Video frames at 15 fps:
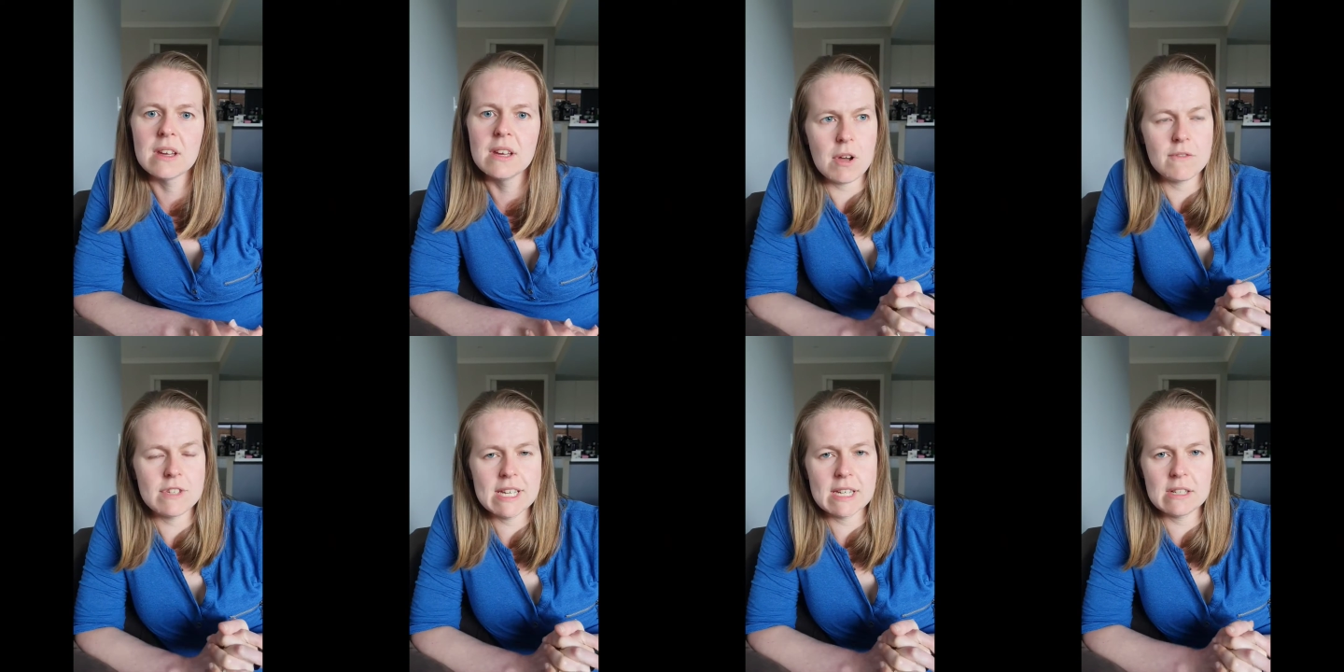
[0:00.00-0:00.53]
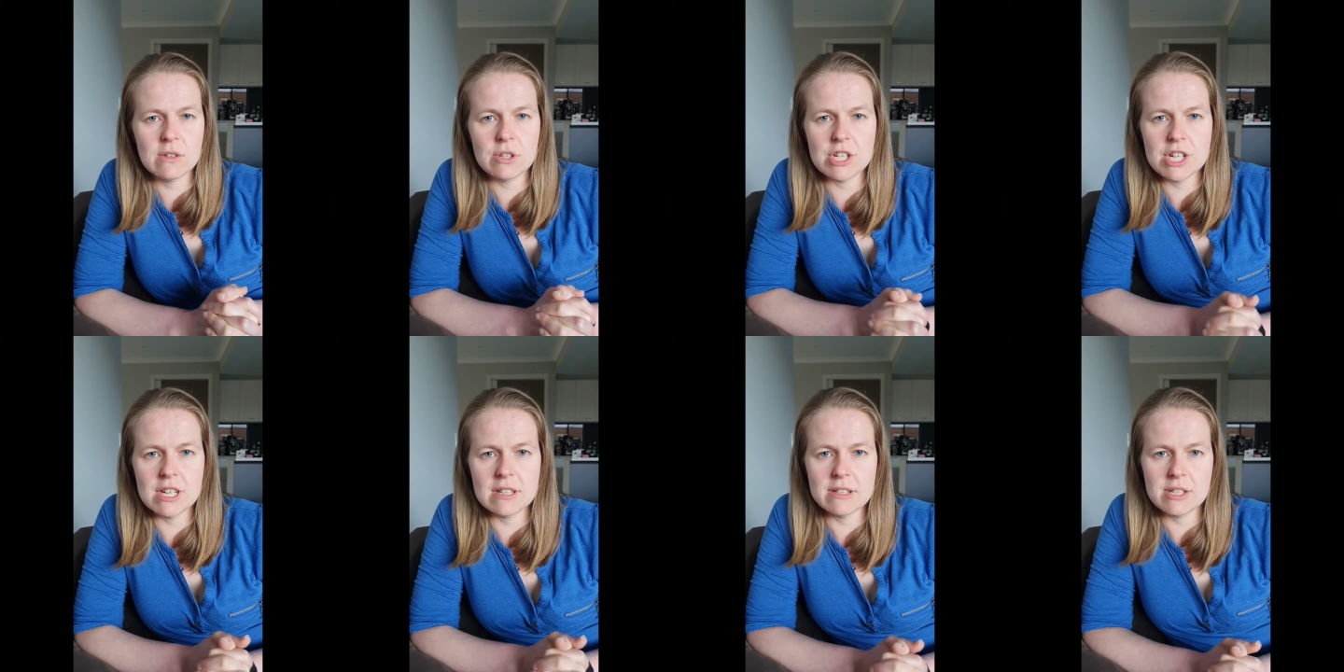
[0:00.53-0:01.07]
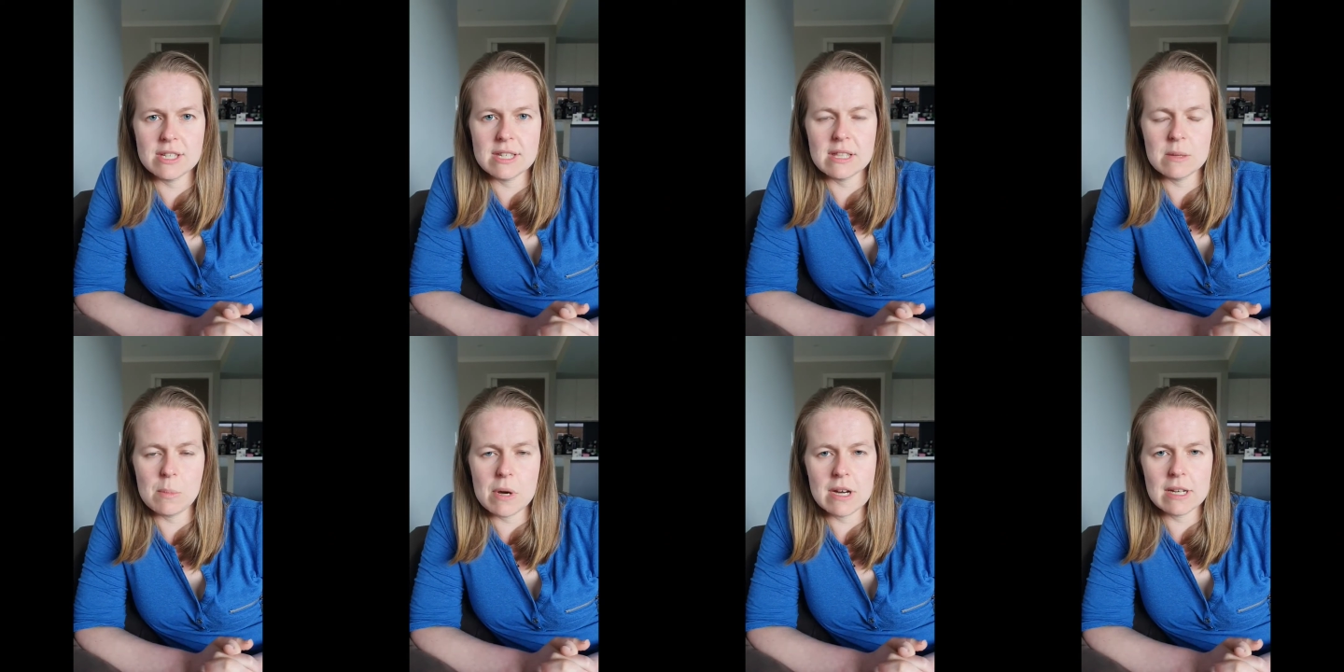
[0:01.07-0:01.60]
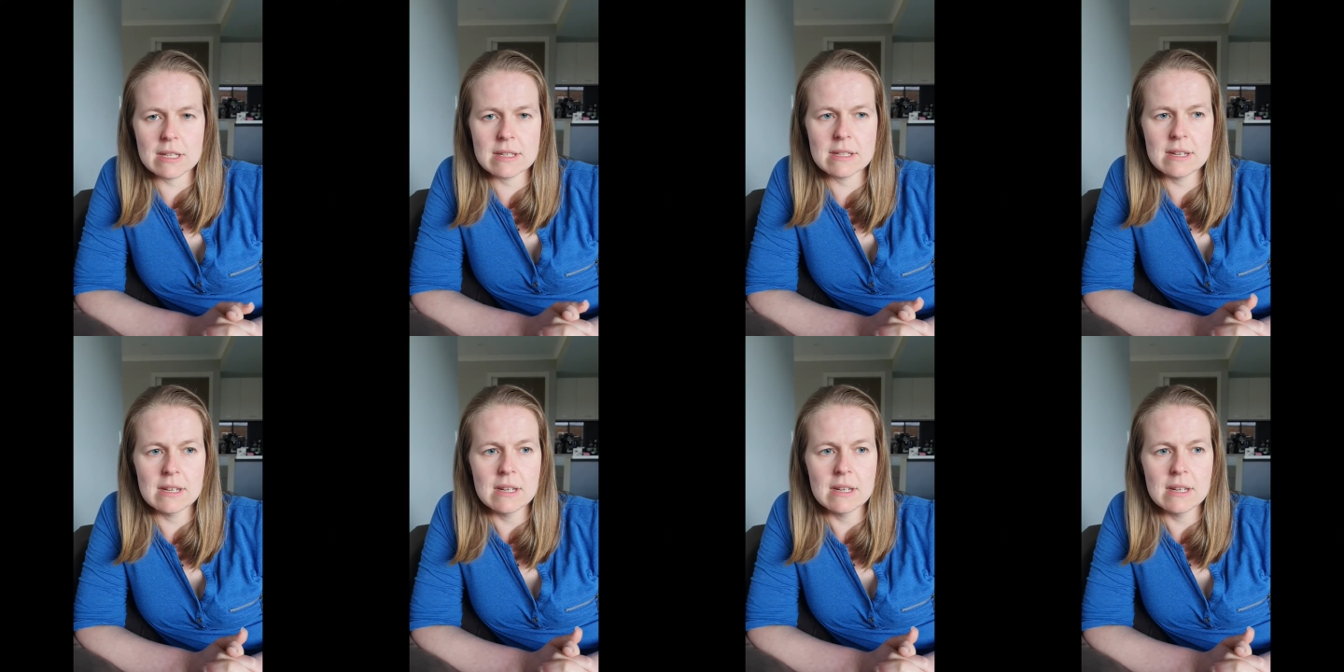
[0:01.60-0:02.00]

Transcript: I've done a lot of challenges in the past,